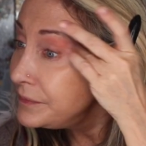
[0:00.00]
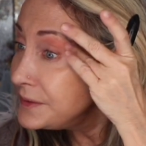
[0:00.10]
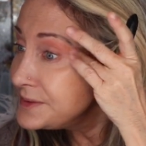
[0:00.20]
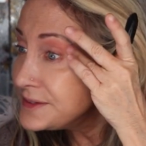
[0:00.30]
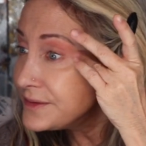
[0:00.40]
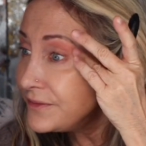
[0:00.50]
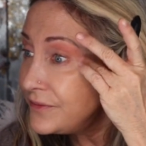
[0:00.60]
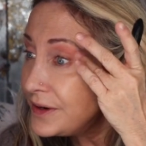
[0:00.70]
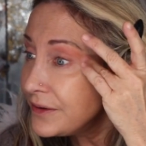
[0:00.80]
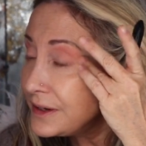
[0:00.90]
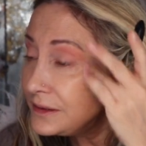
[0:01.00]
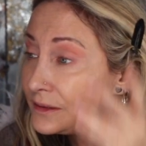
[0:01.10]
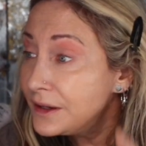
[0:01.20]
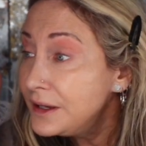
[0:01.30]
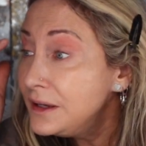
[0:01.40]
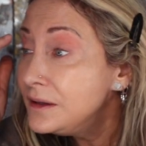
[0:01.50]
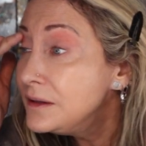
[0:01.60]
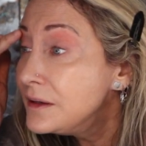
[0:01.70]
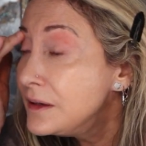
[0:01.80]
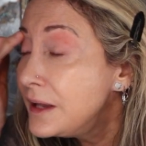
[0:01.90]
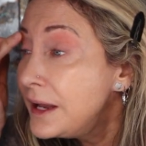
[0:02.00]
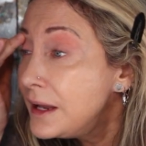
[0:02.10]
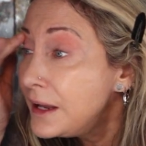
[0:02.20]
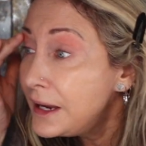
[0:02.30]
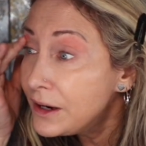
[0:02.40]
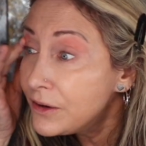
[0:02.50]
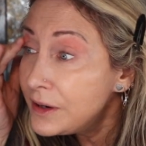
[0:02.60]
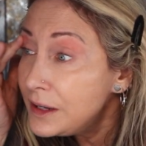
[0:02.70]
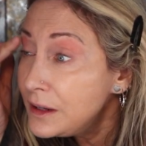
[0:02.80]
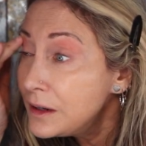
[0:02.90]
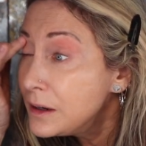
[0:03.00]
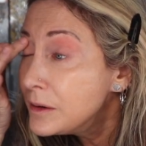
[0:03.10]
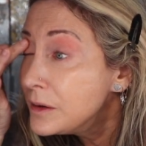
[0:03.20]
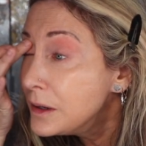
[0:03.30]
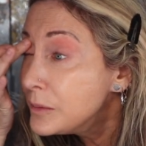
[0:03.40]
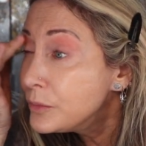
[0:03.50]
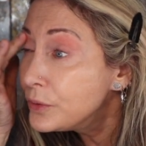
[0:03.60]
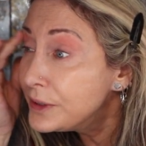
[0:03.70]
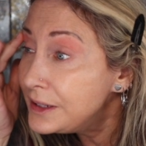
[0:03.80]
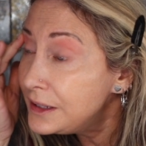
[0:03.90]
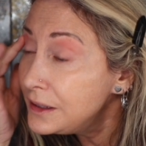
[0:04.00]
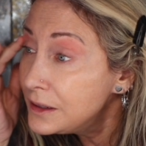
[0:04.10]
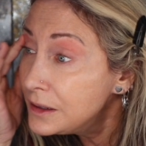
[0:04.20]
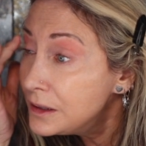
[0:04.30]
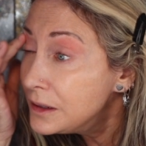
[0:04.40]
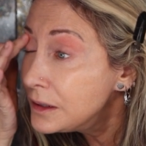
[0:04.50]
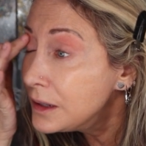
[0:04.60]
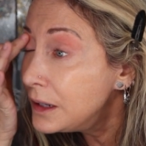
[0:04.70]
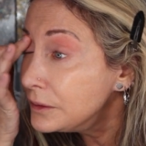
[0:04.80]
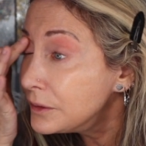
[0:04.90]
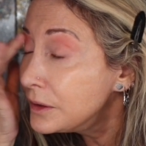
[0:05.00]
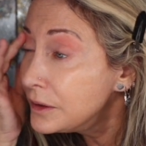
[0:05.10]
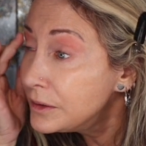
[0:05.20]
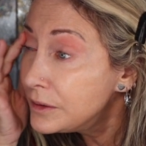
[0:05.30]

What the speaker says: This is a very light, airy, pretty color.